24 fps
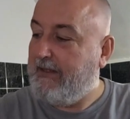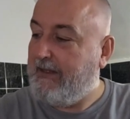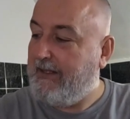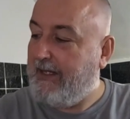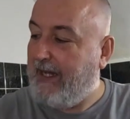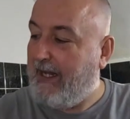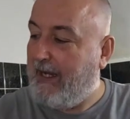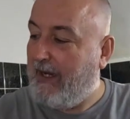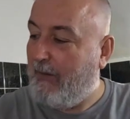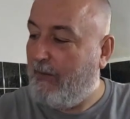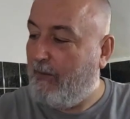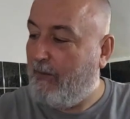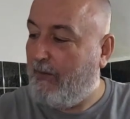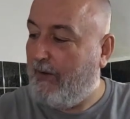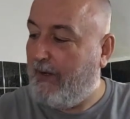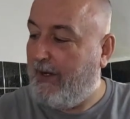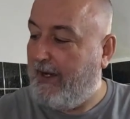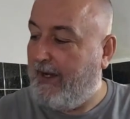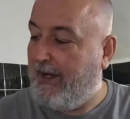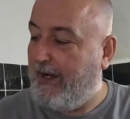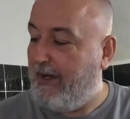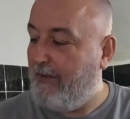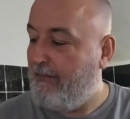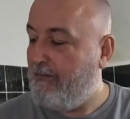Now,
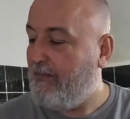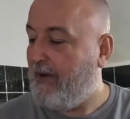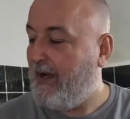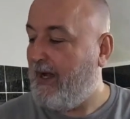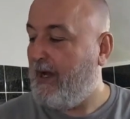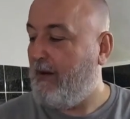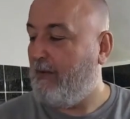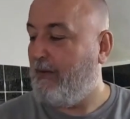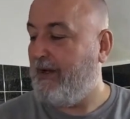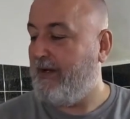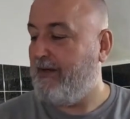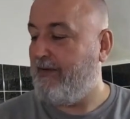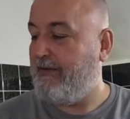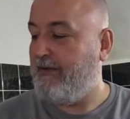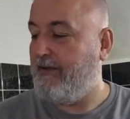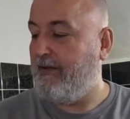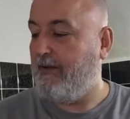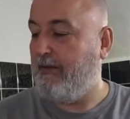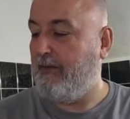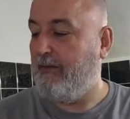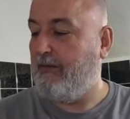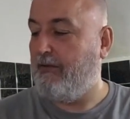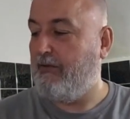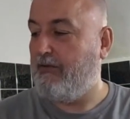I went
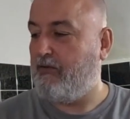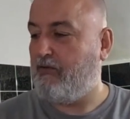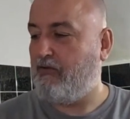to